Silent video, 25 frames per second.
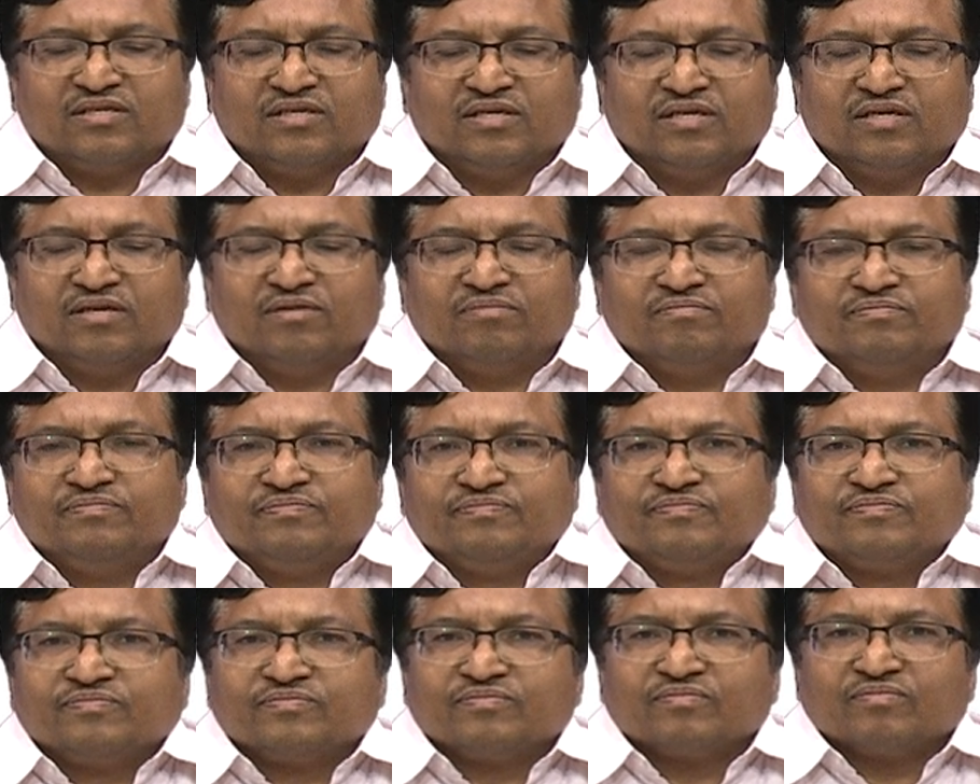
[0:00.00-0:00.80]

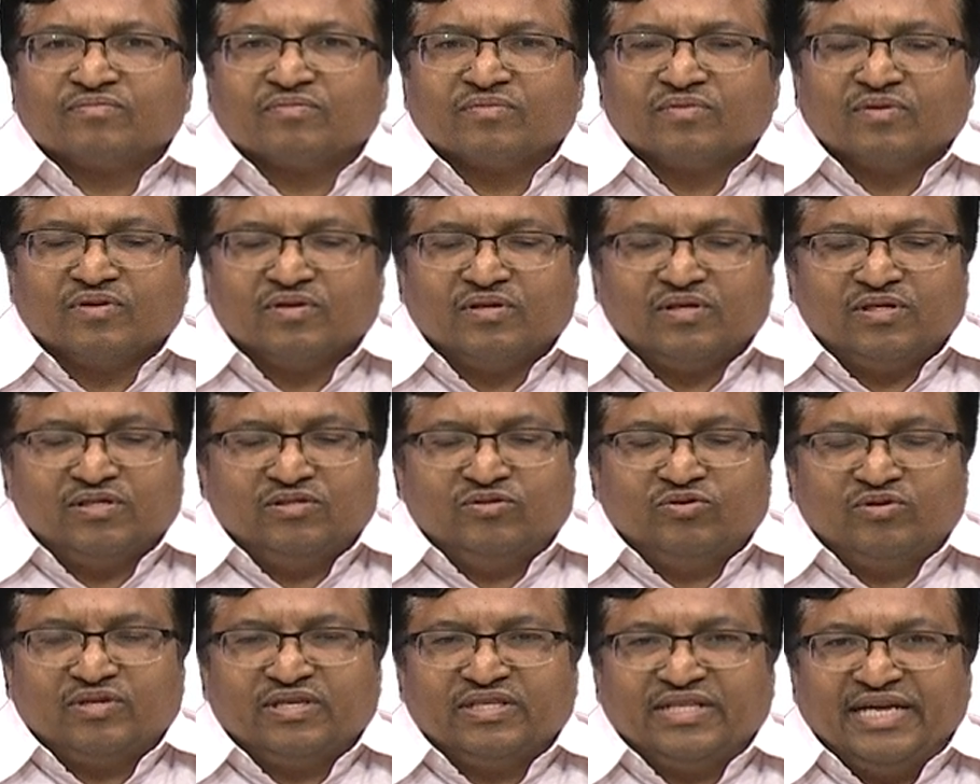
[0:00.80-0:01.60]

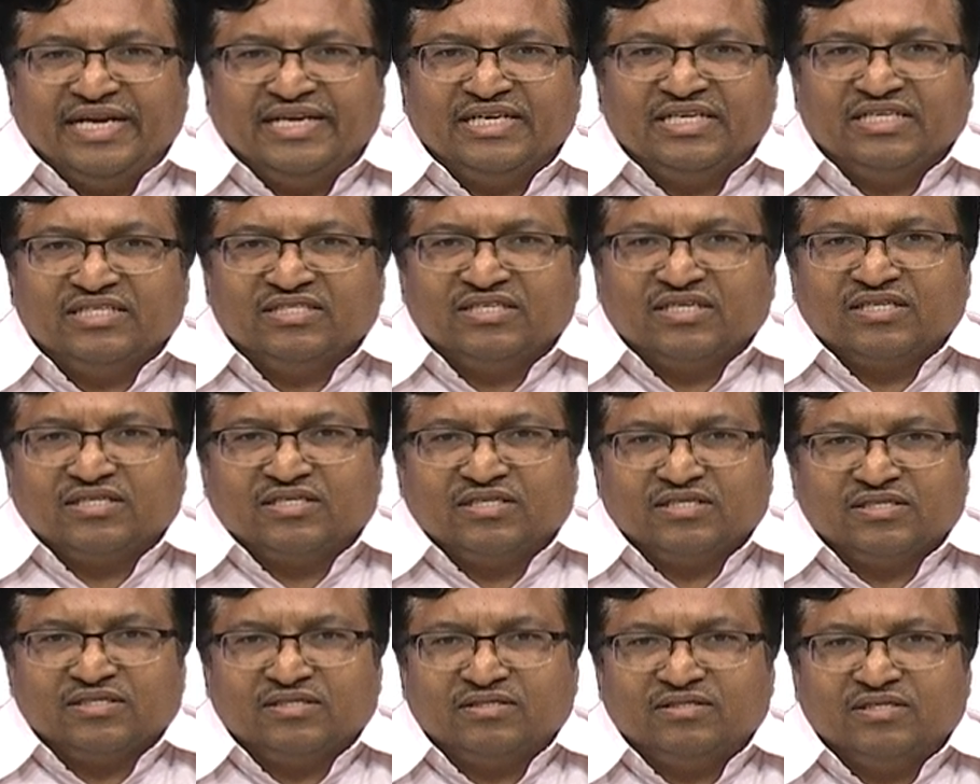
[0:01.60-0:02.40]
during
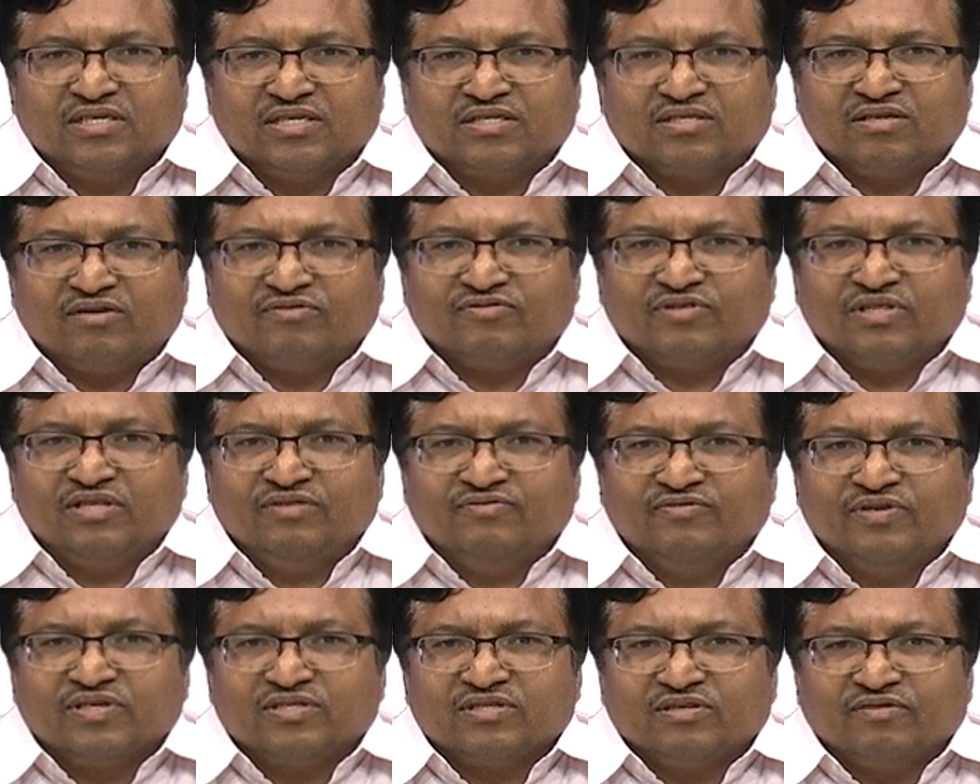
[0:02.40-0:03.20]
1960s, just after
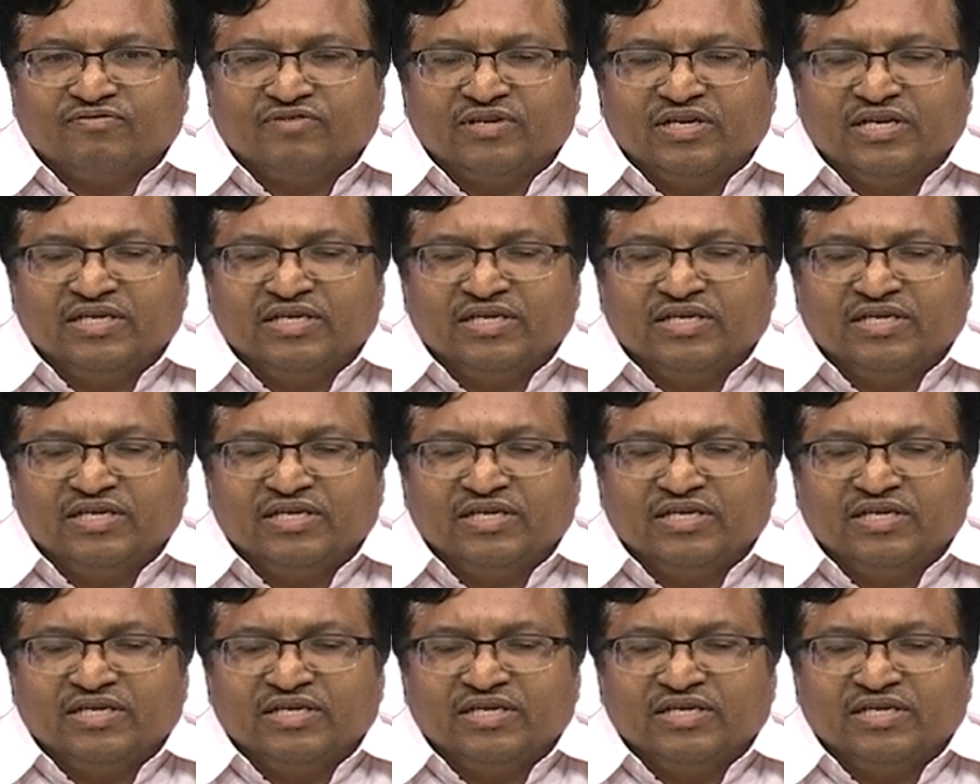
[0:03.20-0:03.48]
the invention of the